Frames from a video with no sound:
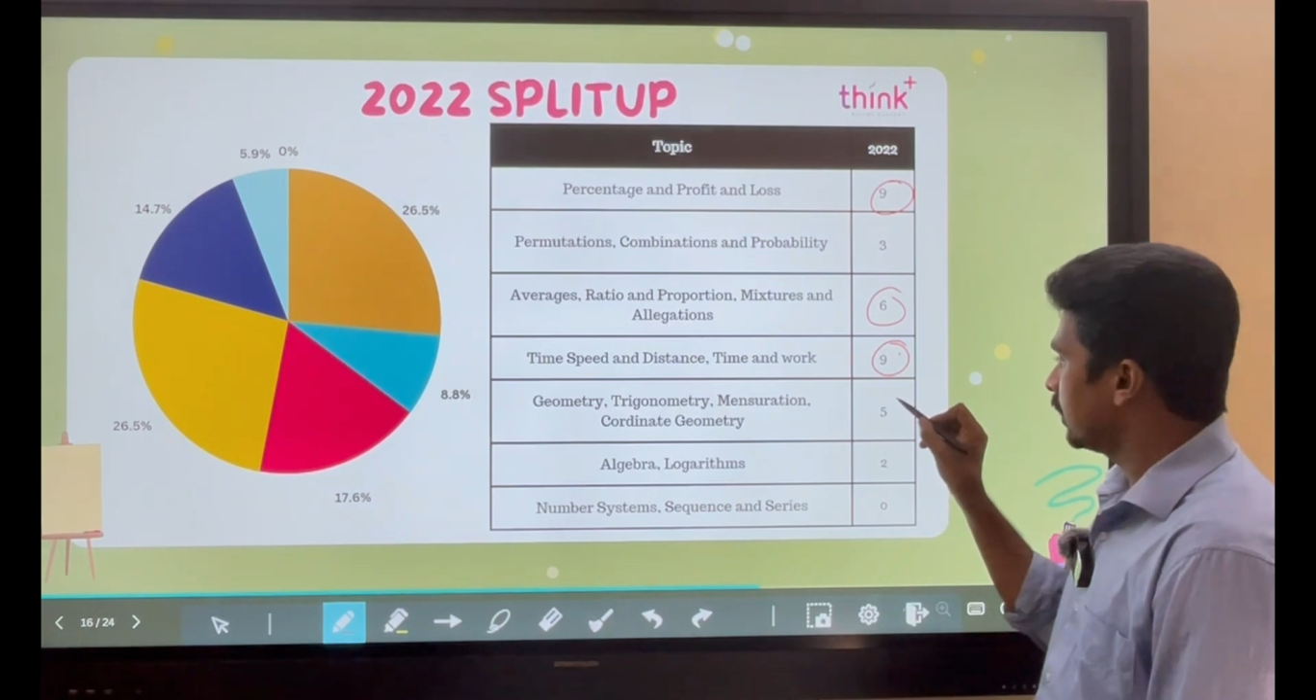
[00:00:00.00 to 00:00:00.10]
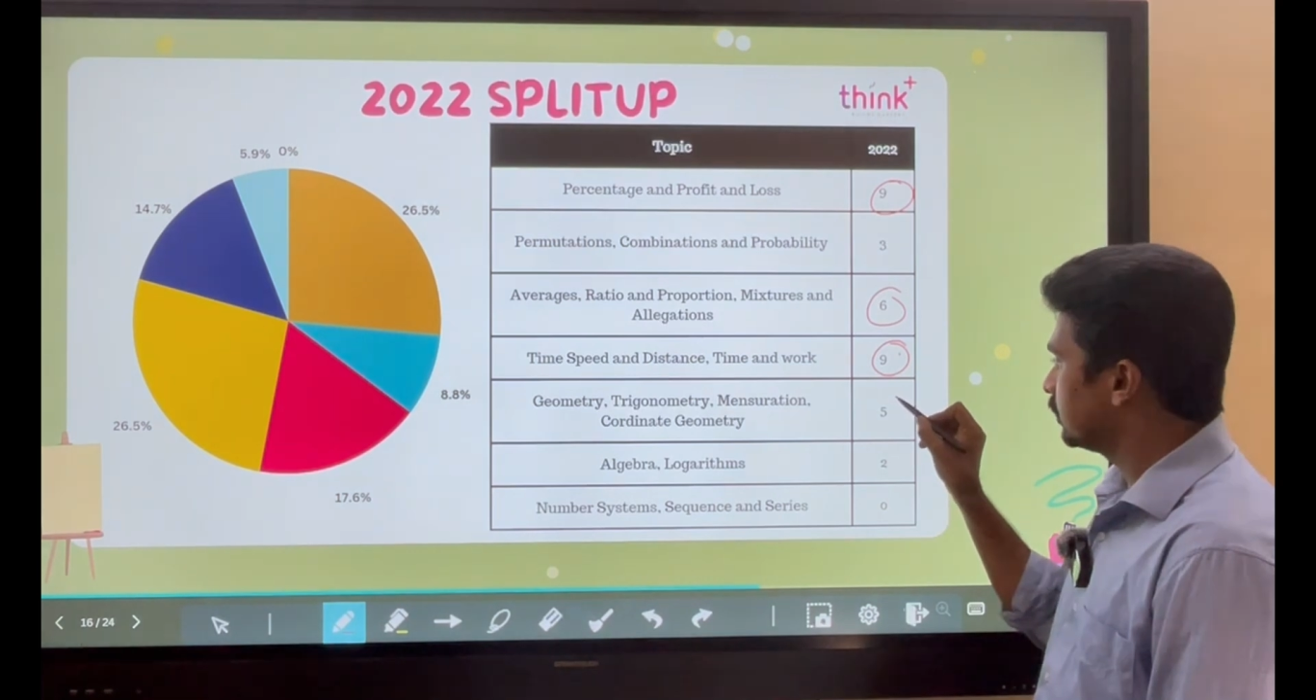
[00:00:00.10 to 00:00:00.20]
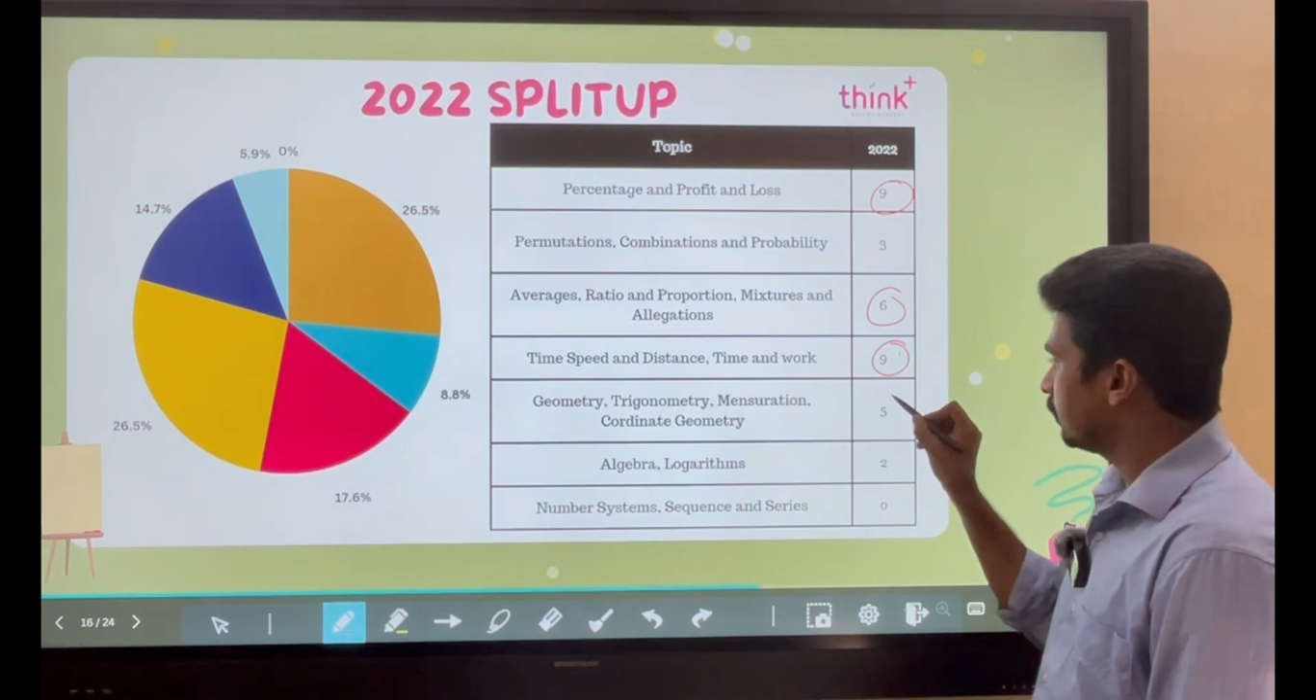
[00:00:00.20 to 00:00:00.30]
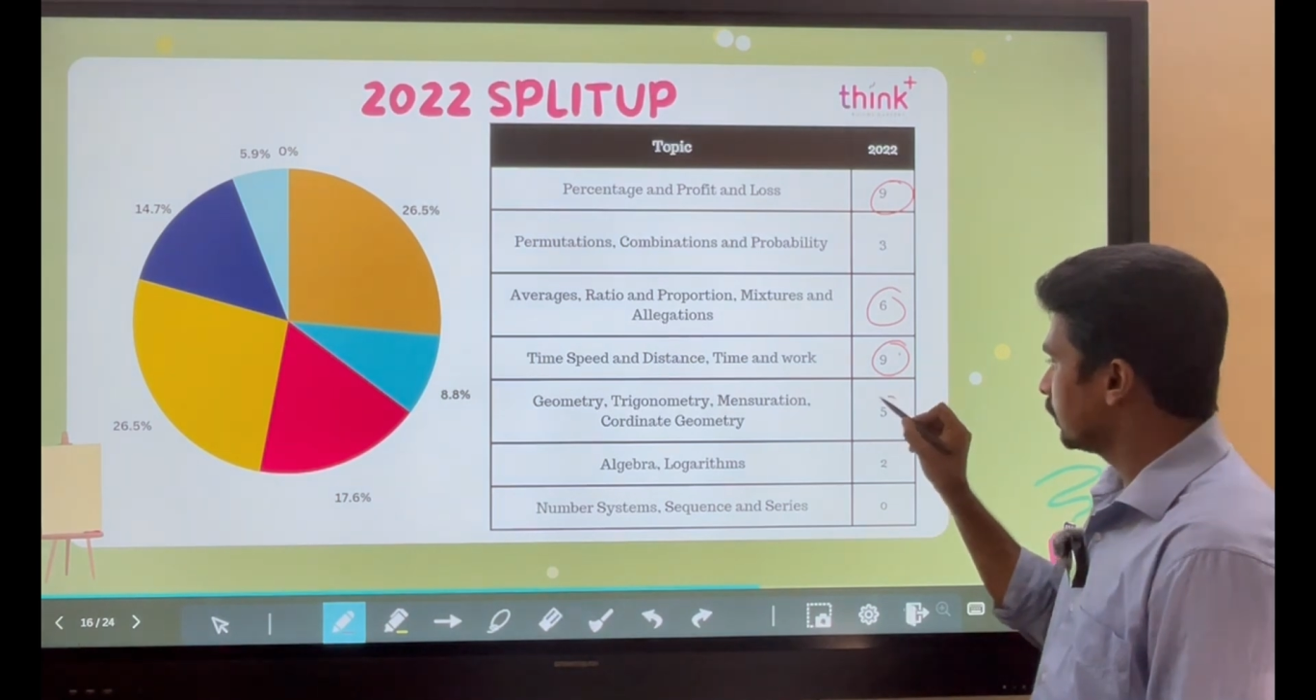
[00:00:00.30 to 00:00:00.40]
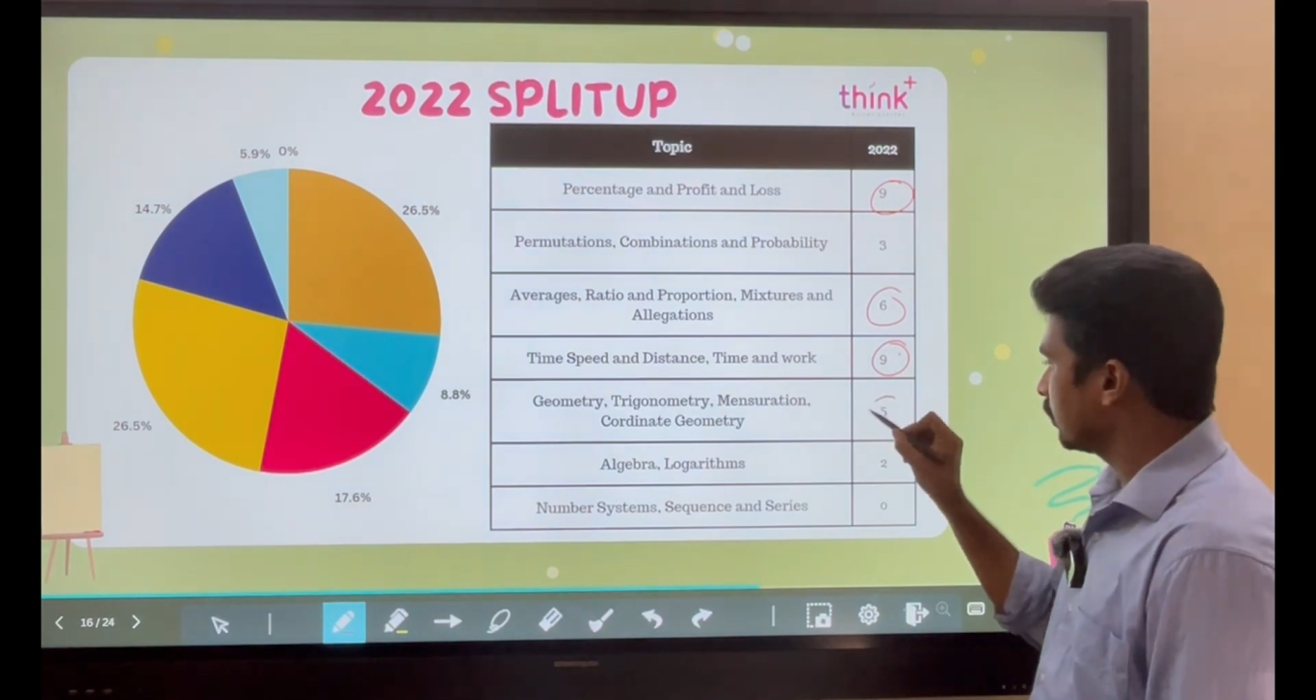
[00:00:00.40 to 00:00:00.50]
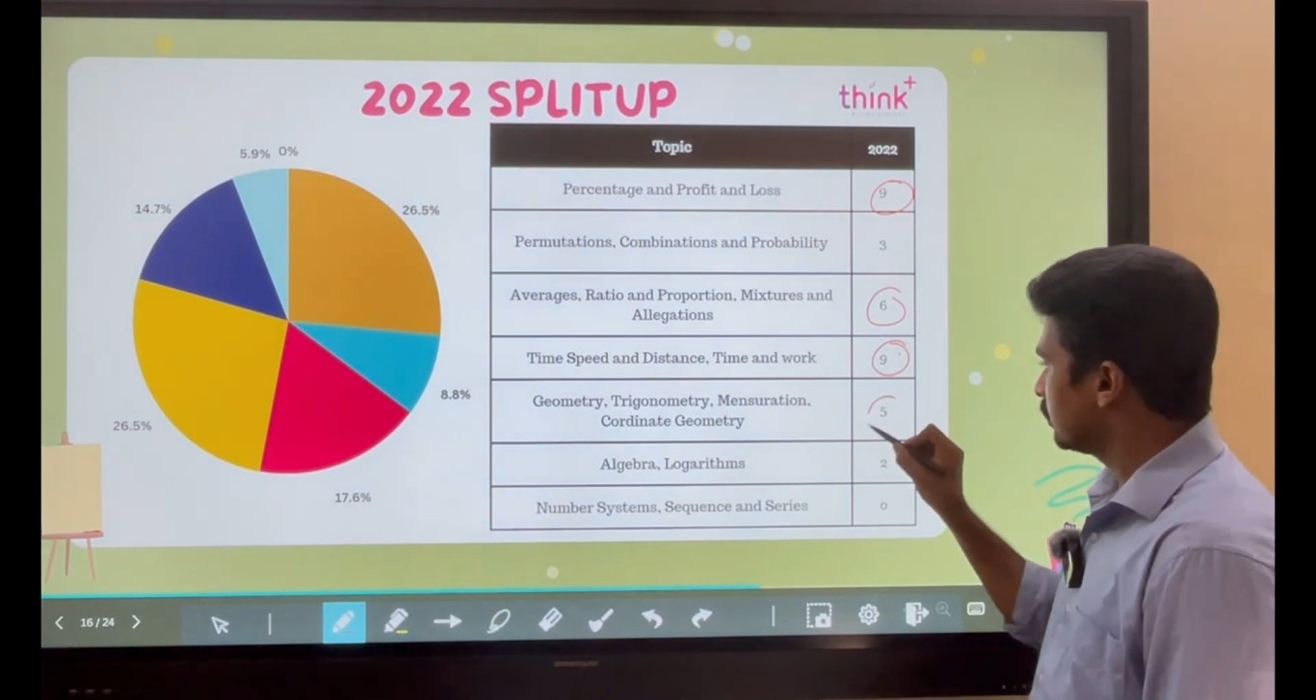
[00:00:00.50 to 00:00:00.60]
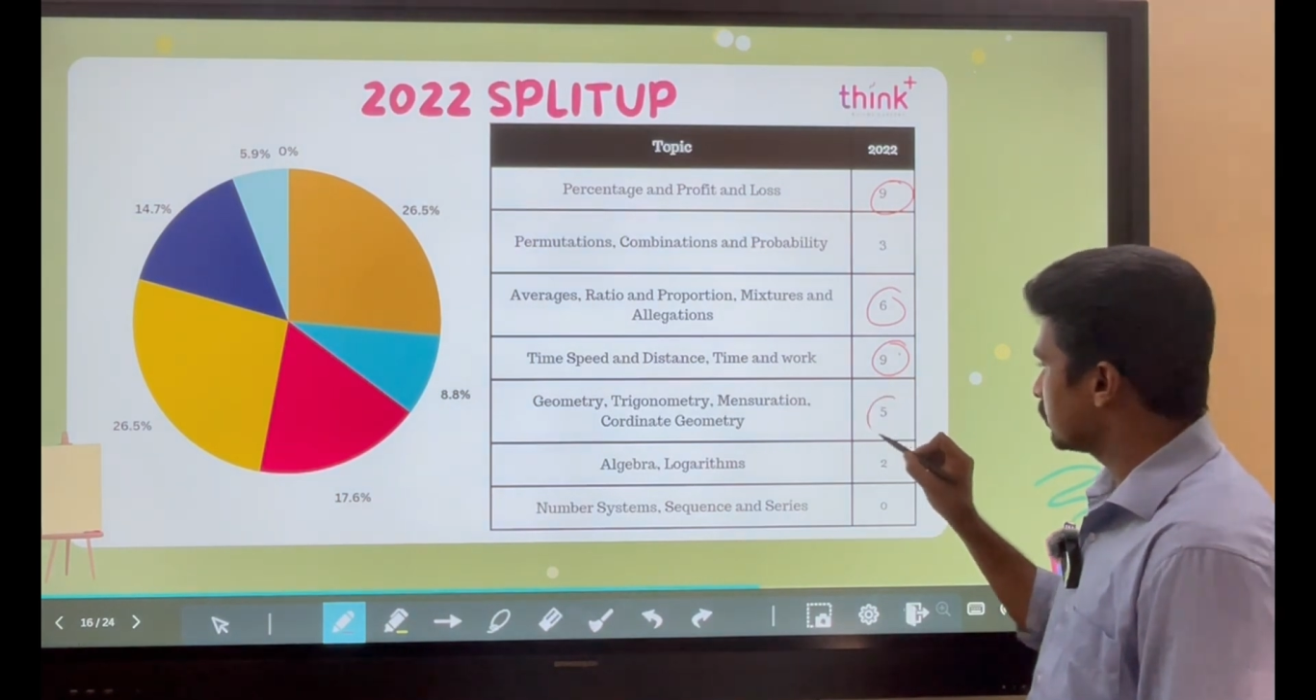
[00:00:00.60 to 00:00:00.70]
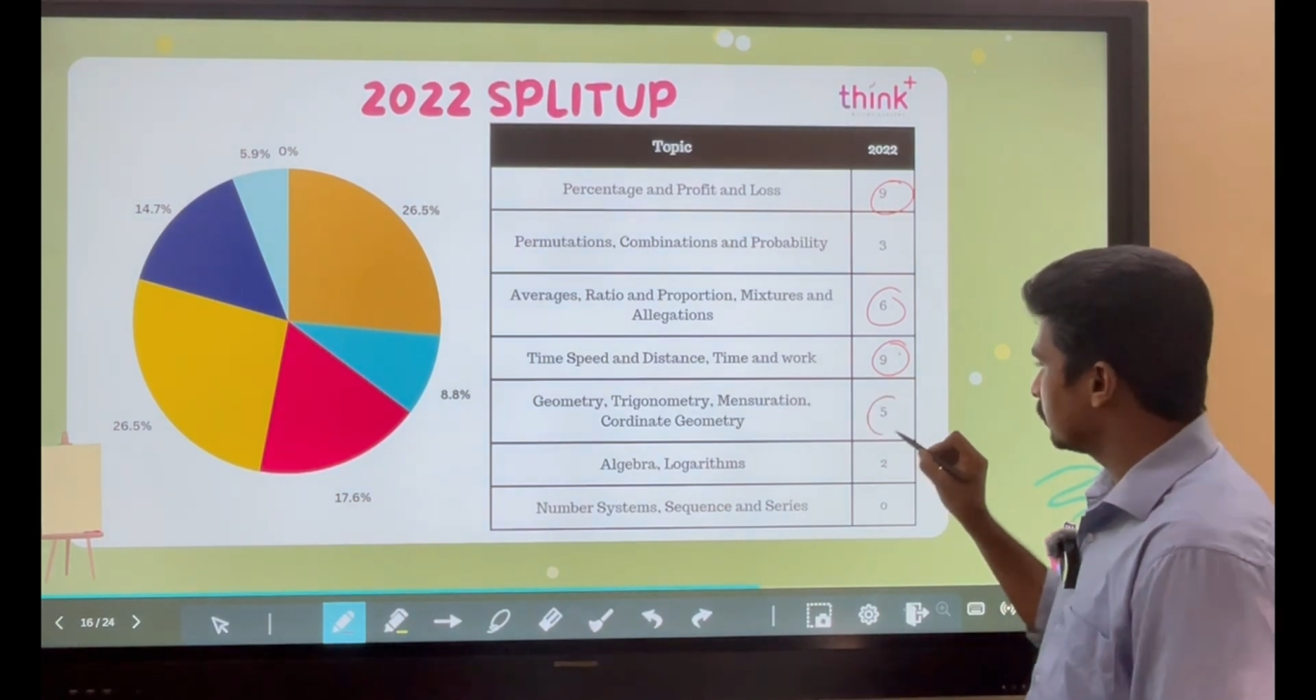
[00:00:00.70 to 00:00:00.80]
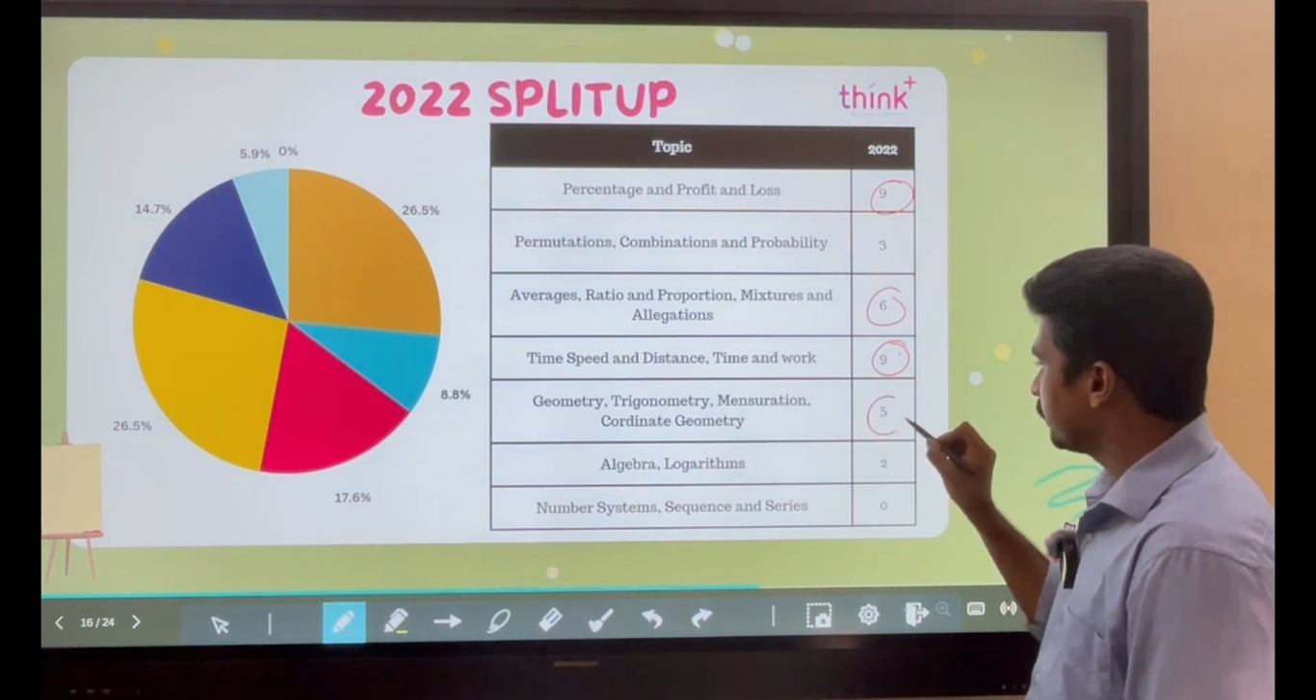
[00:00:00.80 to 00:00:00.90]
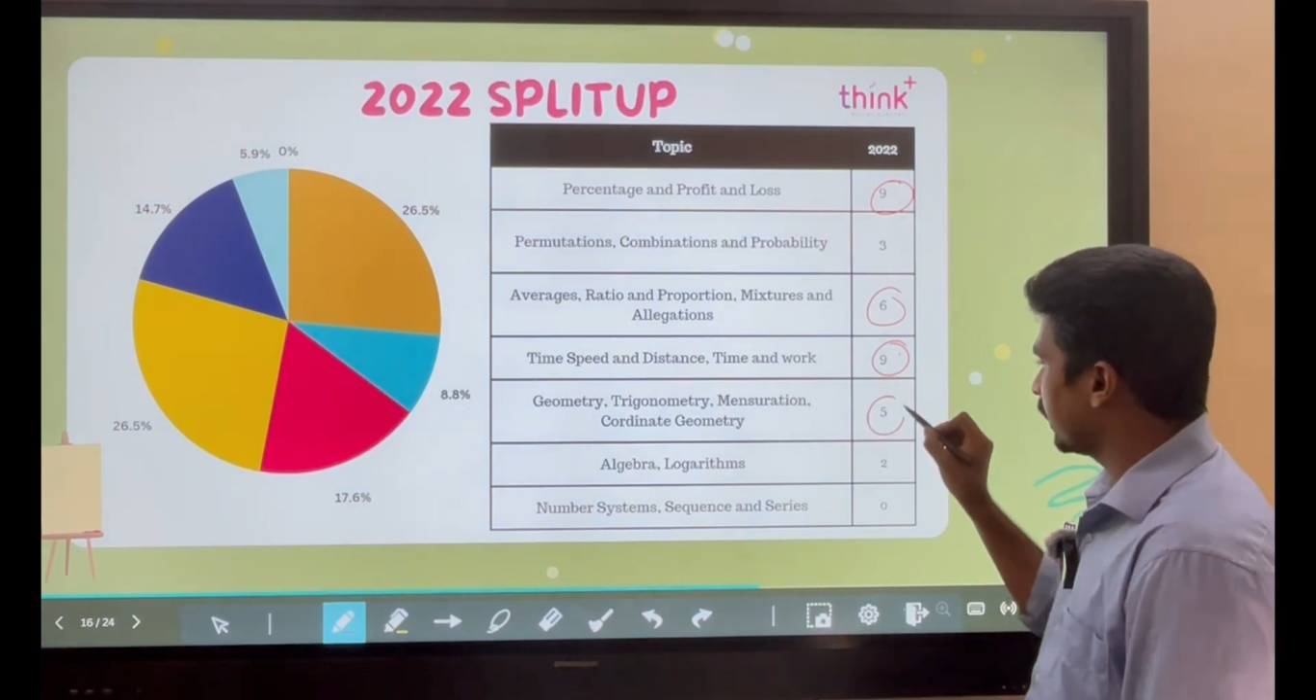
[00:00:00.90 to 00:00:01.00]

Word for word: geometry also five